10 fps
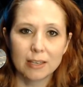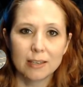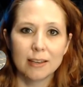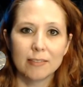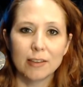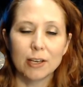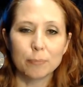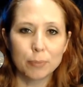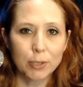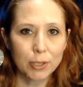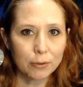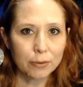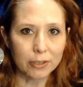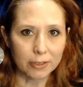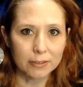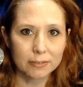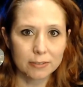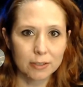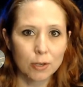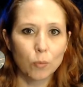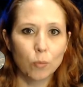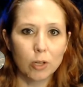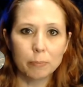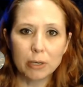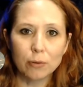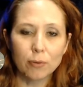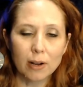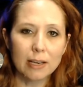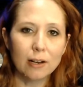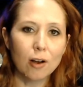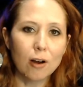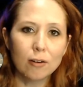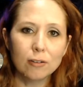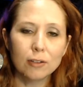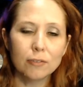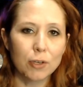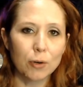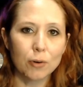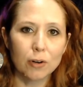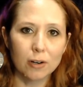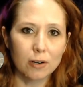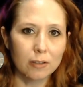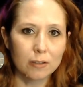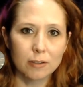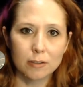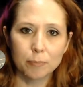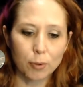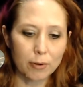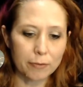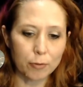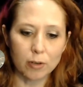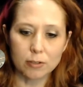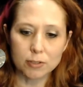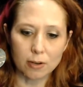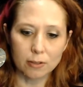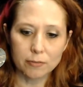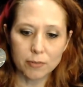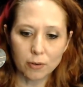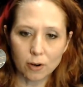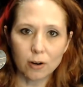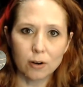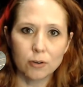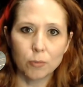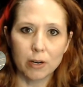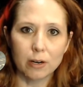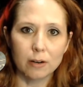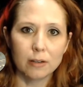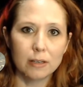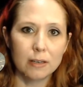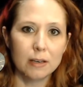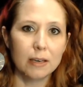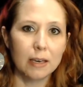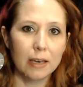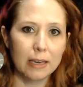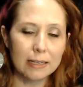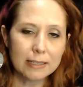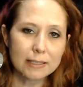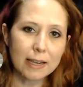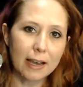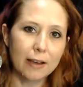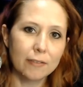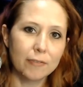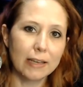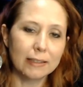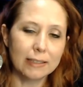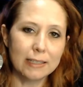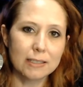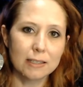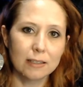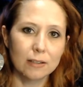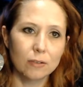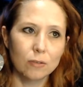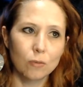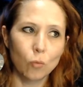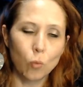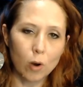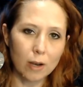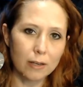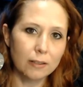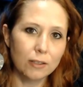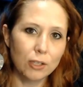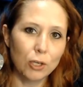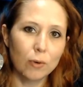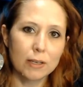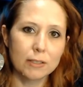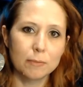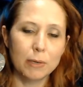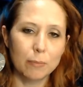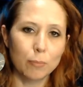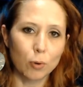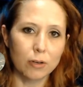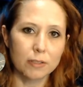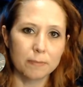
The computer will be running all of your peripherals, all of your hardware. It needs to have at least one USB port.